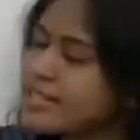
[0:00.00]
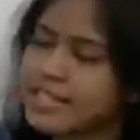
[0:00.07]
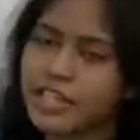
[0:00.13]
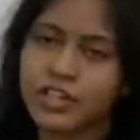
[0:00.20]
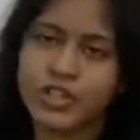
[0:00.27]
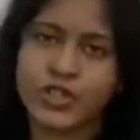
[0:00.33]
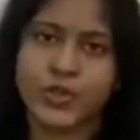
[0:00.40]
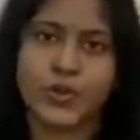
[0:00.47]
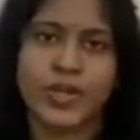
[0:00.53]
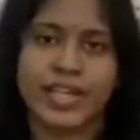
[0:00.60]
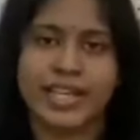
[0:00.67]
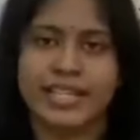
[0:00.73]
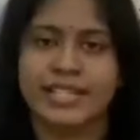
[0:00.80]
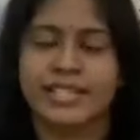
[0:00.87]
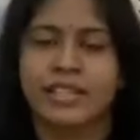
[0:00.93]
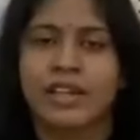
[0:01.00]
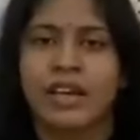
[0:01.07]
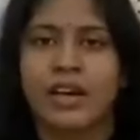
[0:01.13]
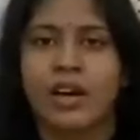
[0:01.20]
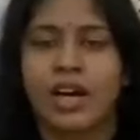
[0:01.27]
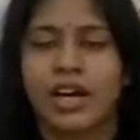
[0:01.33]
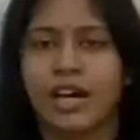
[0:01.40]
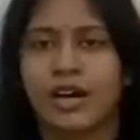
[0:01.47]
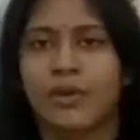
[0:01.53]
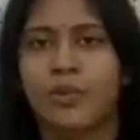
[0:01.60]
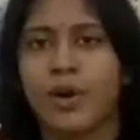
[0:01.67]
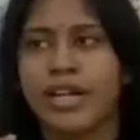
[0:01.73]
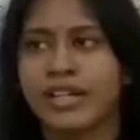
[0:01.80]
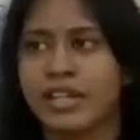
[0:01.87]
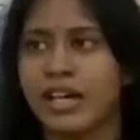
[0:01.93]
CO2 is
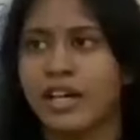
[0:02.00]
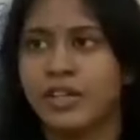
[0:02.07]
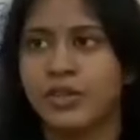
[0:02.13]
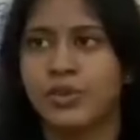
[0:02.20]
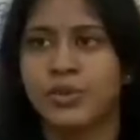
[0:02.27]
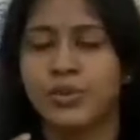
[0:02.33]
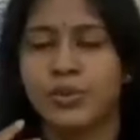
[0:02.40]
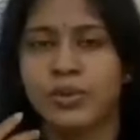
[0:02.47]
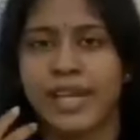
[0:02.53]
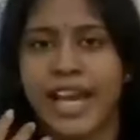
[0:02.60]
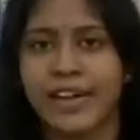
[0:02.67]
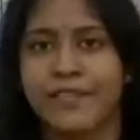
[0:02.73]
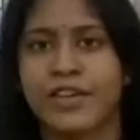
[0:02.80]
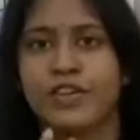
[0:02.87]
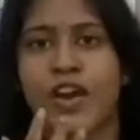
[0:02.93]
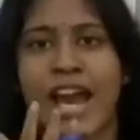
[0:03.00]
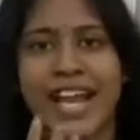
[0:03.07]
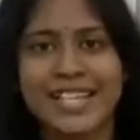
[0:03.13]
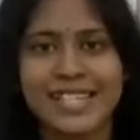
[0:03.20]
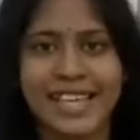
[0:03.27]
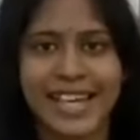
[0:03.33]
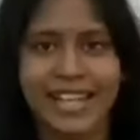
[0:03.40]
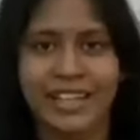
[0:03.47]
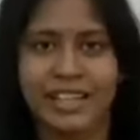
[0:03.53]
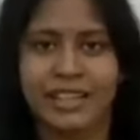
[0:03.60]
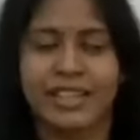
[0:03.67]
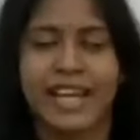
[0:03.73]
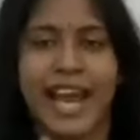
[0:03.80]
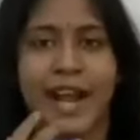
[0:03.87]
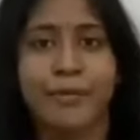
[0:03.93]
what you get when you exhale,
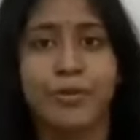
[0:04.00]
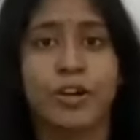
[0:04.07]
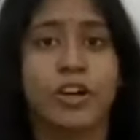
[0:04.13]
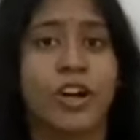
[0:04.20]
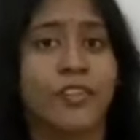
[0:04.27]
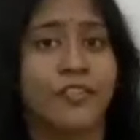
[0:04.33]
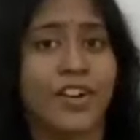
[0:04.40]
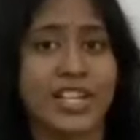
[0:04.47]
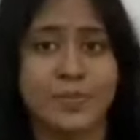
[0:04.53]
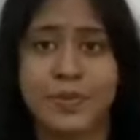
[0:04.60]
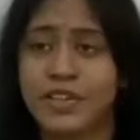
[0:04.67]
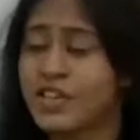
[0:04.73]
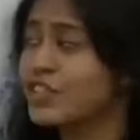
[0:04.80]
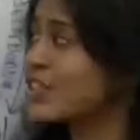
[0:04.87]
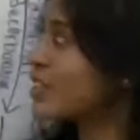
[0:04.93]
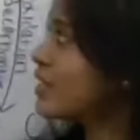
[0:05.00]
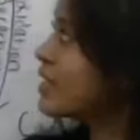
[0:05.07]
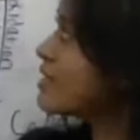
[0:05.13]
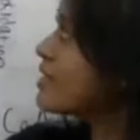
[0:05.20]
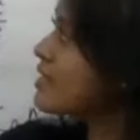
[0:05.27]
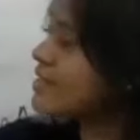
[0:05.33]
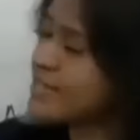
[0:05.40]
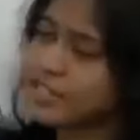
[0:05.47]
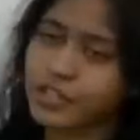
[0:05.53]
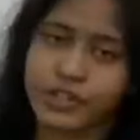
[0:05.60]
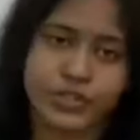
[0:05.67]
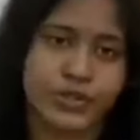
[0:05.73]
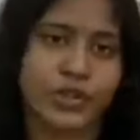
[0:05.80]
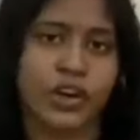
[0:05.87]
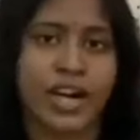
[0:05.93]
the end product of respiration. This is the
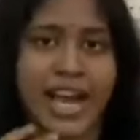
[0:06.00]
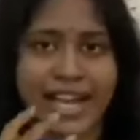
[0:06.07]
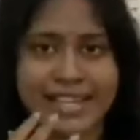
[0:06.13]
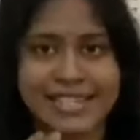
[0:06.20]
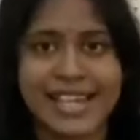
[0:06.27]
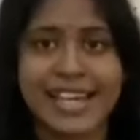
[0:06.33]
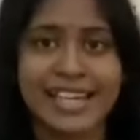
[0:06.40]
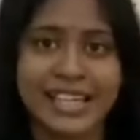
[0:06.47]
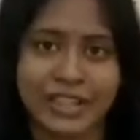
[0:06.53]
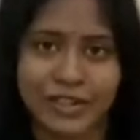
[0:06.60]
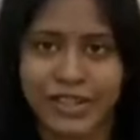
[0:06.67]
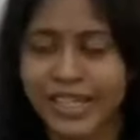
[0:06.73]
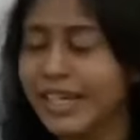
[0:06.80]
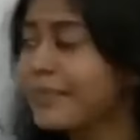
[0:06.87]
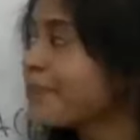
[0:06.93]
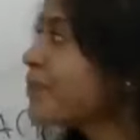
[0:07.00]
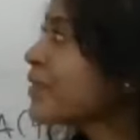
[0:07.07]
CO2 you're exhaling. Okay,